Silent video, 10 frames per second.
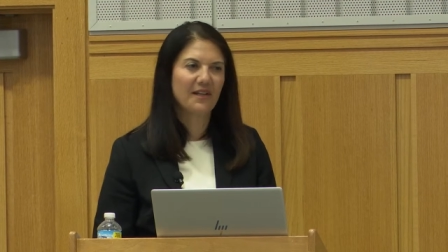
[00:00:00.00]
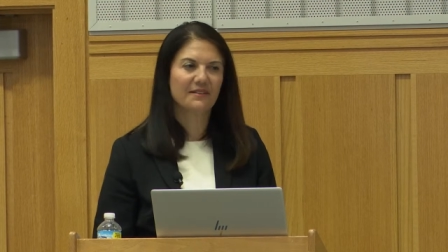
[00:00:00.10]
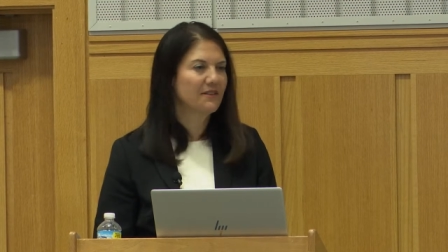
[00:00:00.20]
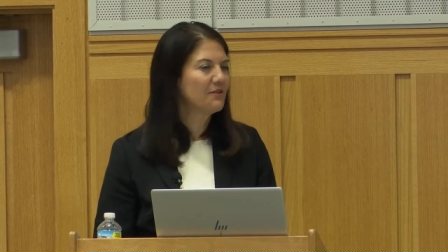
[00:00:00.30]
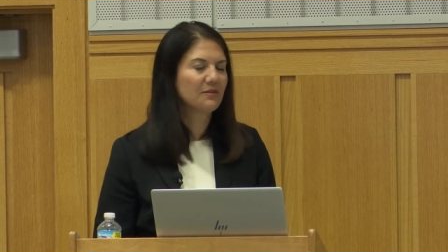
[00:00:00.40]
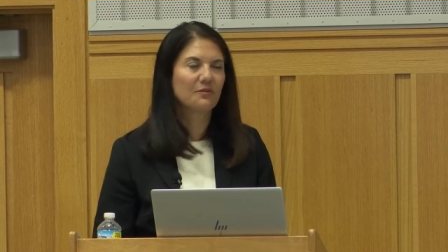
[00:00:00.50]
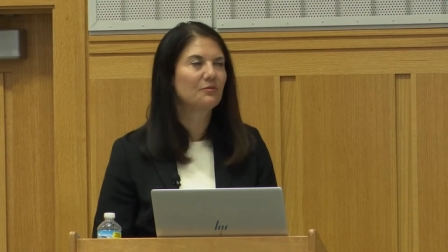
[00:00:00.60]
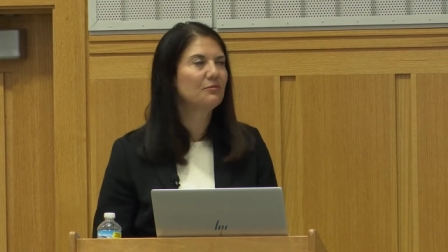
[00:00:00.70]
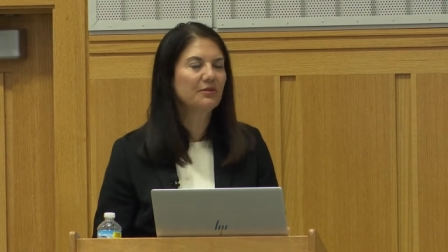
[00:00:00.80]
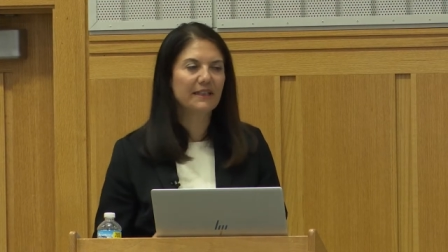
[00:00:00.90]
That's a
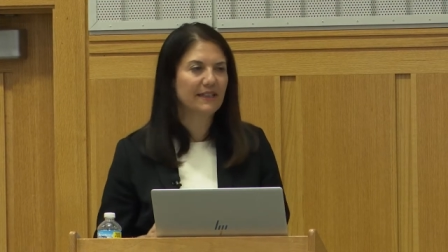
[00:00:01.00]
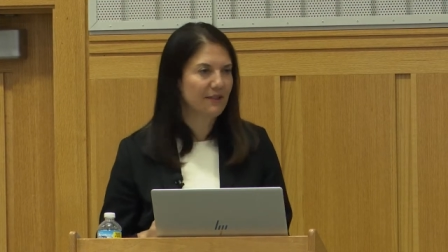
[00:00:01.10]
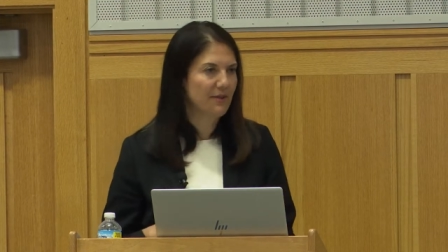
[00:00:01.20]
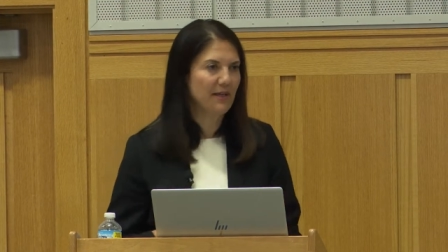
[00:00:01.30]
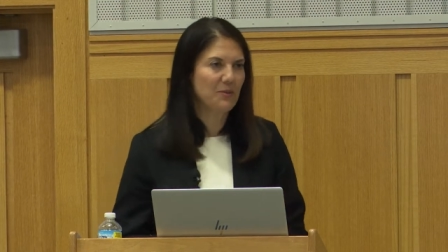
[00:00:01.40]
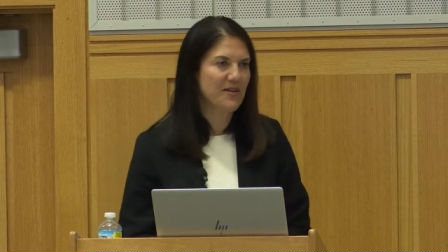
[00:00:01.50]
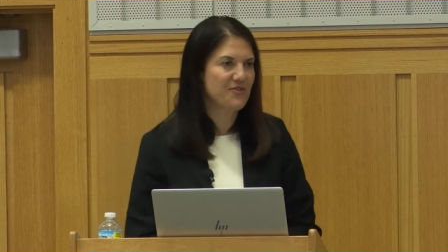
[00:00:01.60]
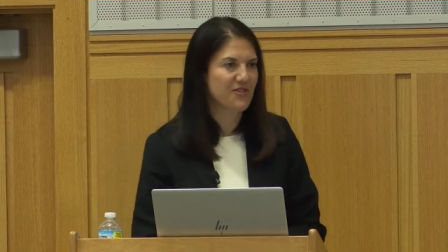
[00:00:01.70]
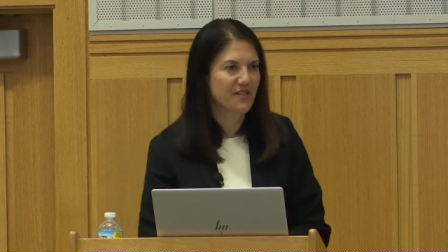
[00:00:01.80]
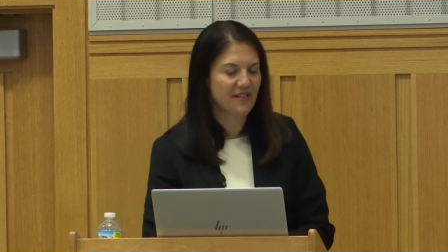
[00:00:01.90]
really great
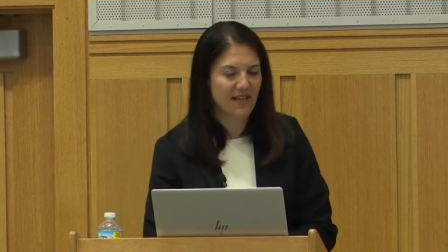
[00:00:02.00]
question.